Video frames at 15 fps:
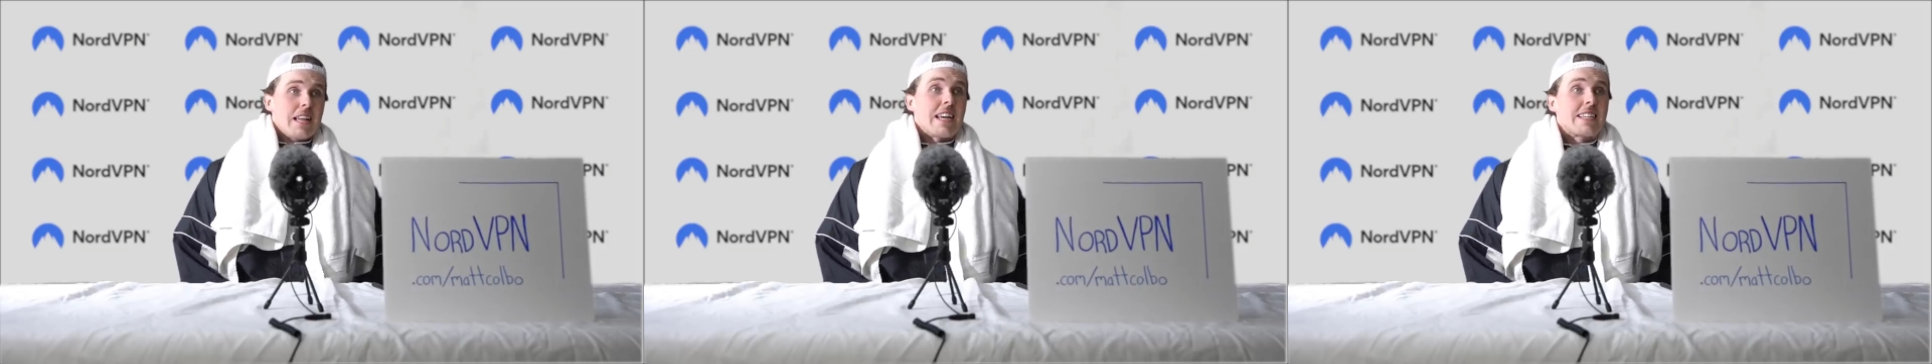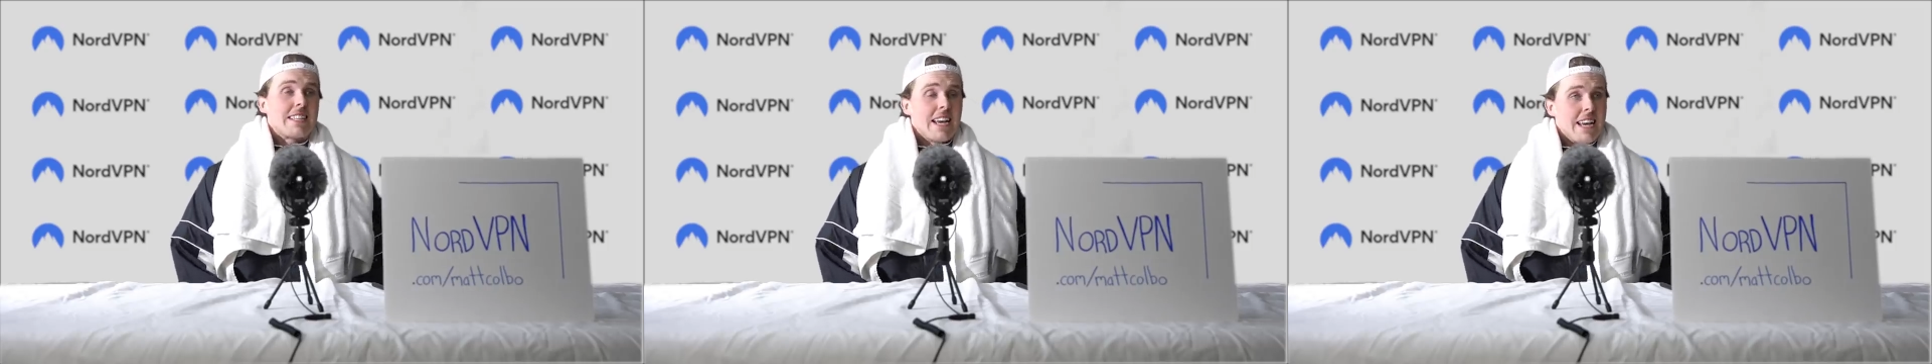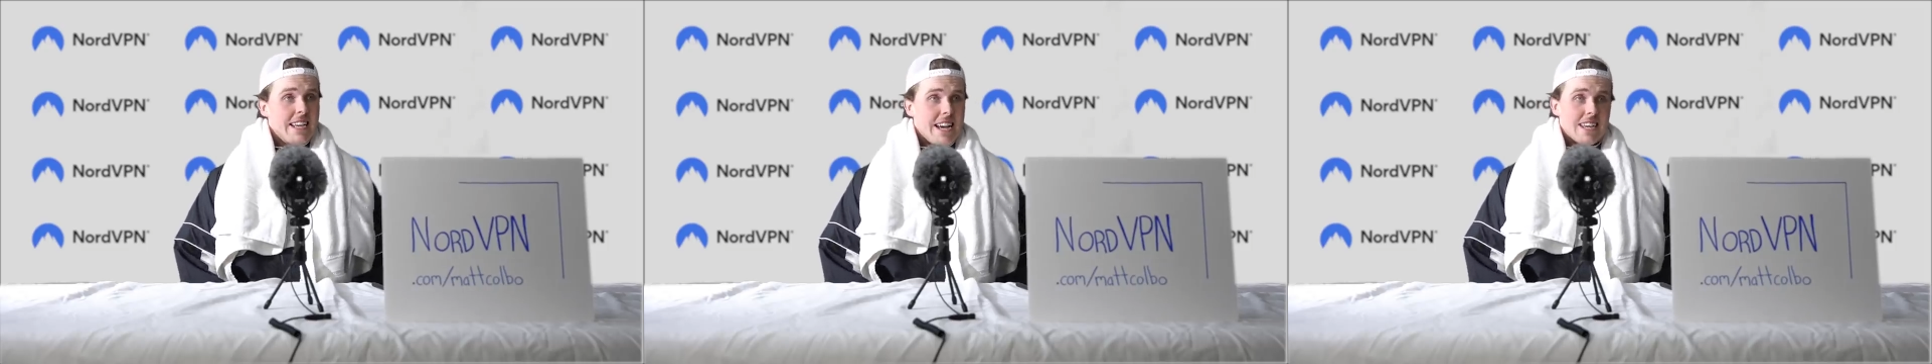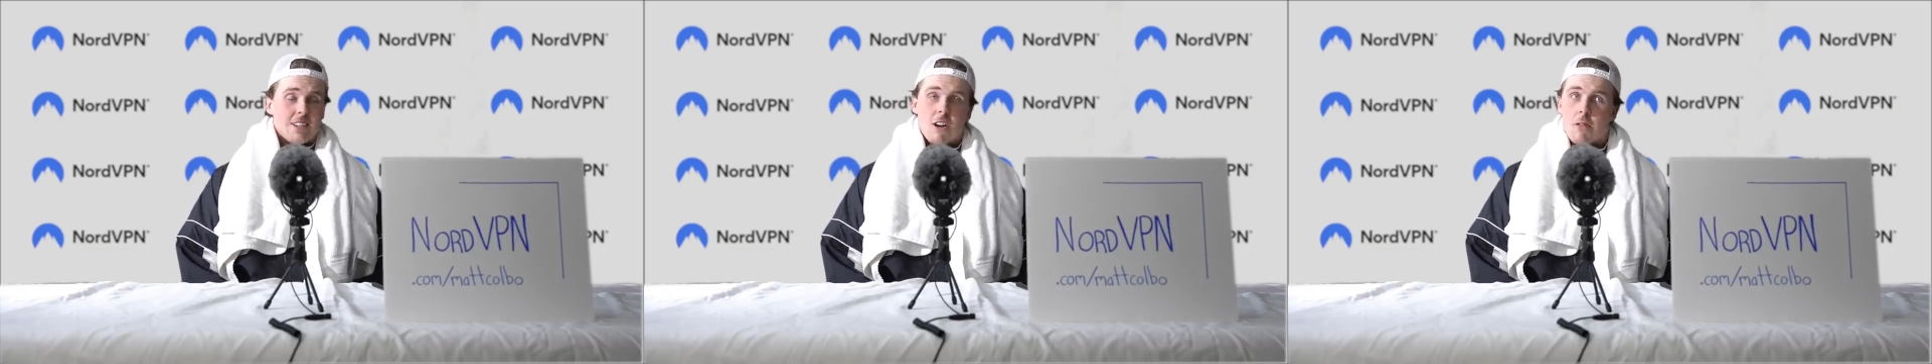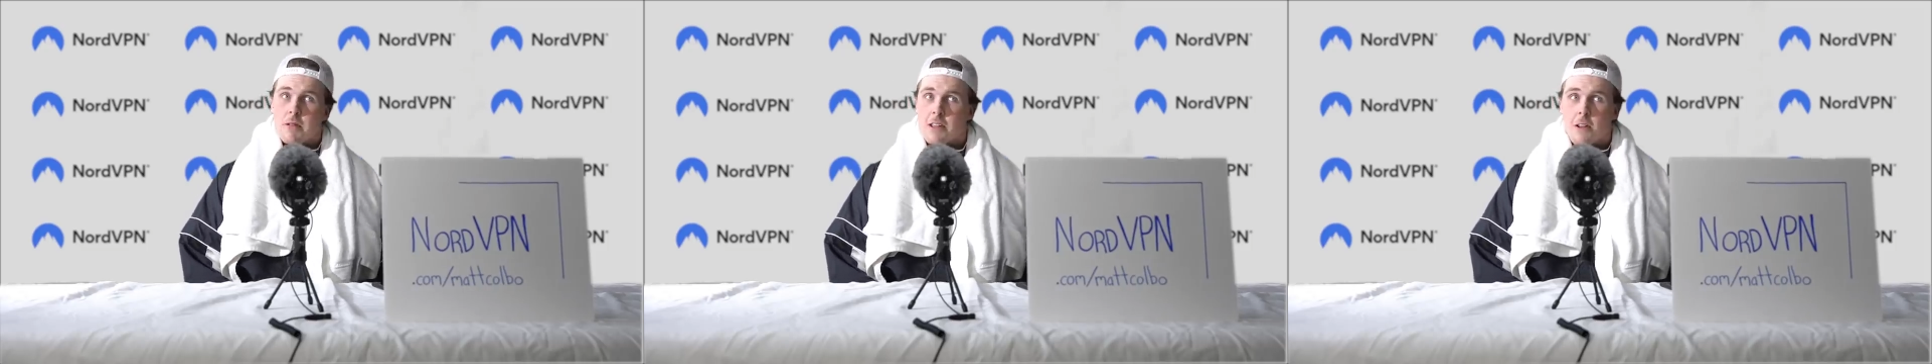Thanks. Yeah,
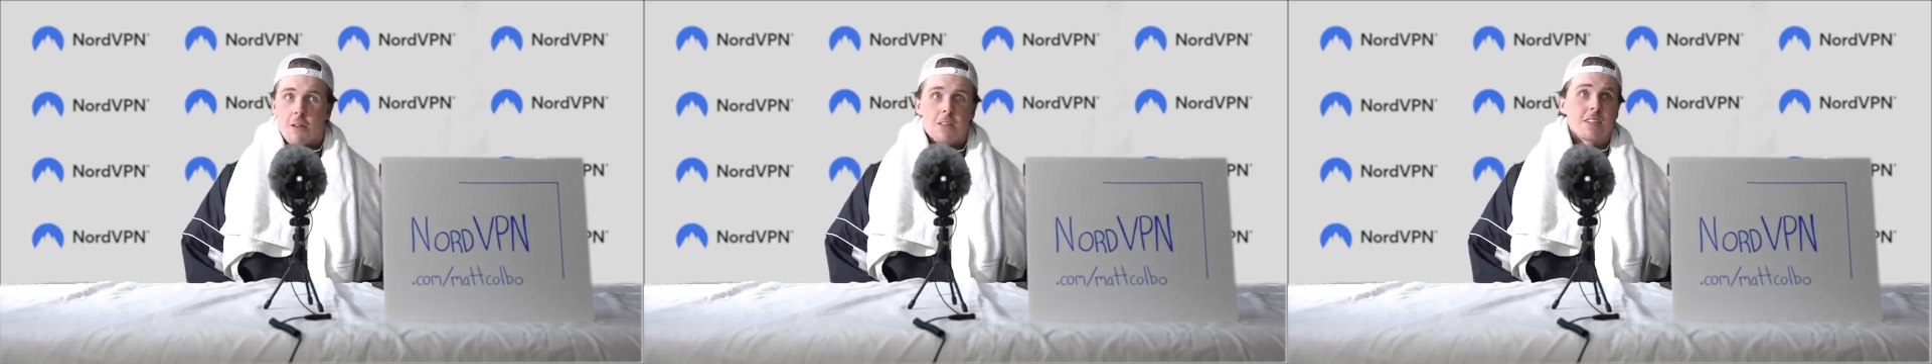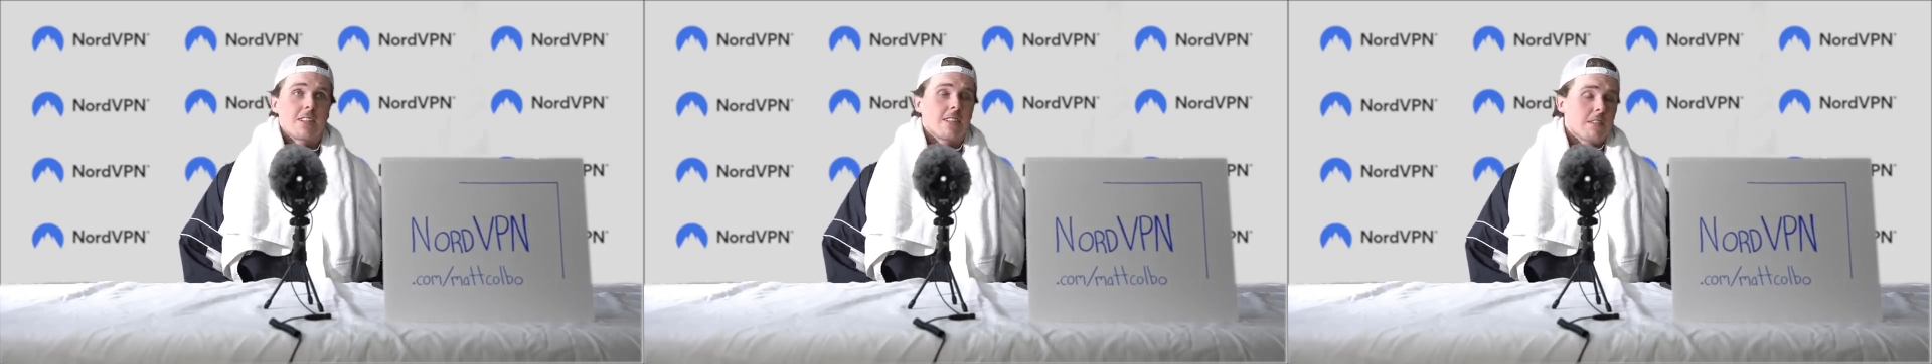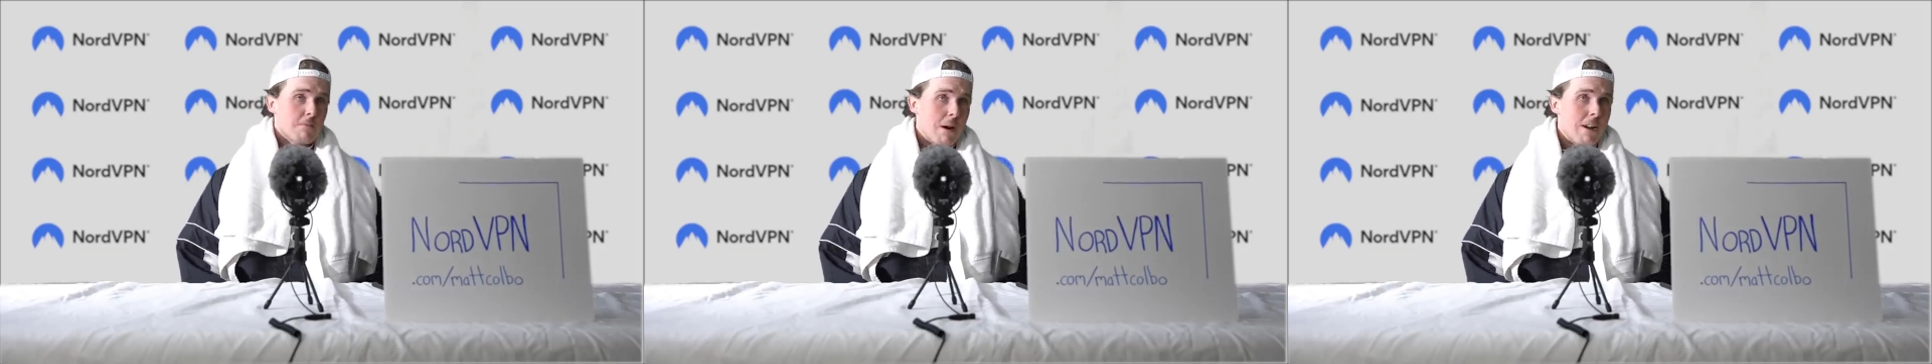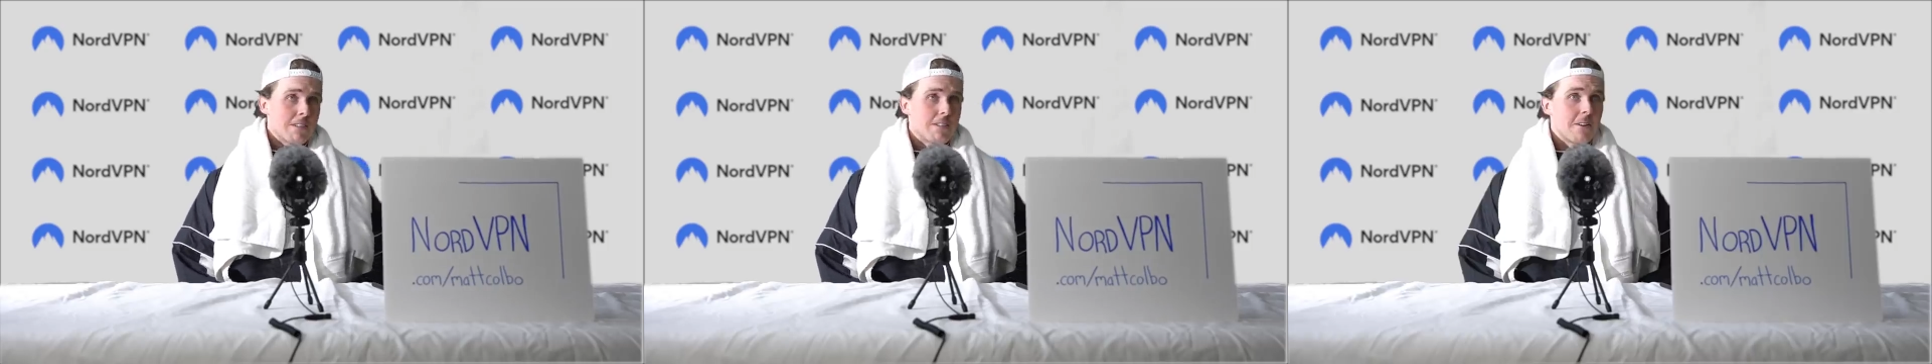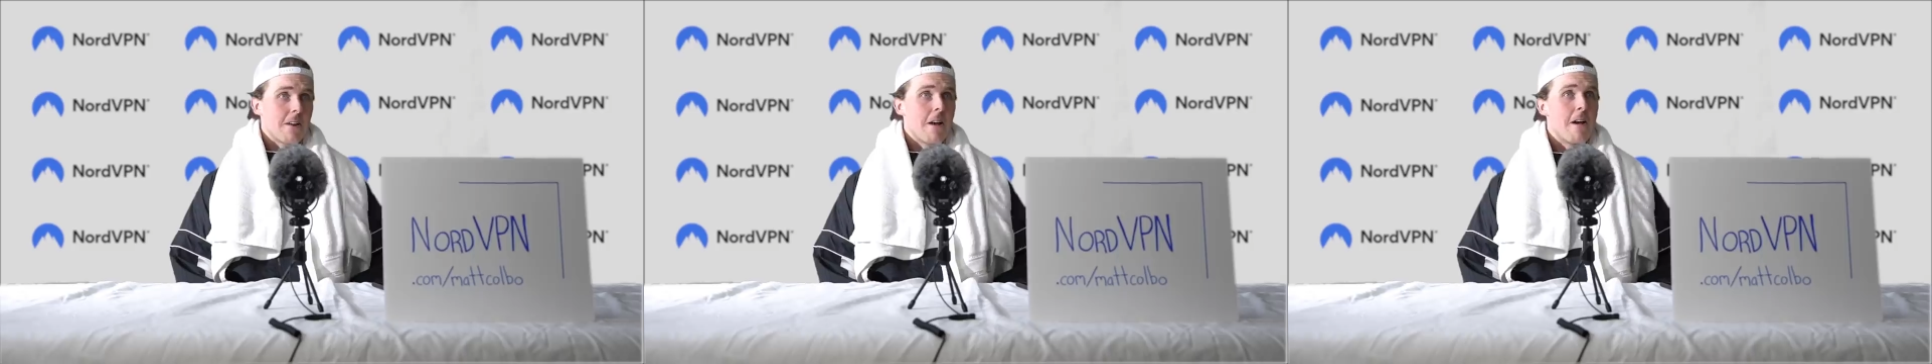so, I mean, you know, this is
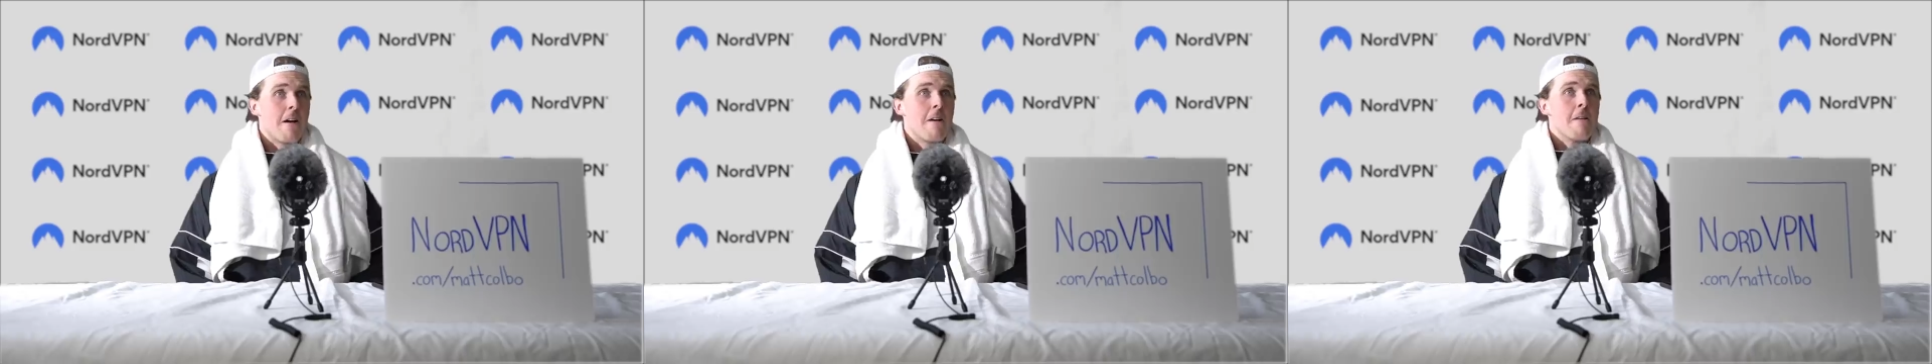sponsored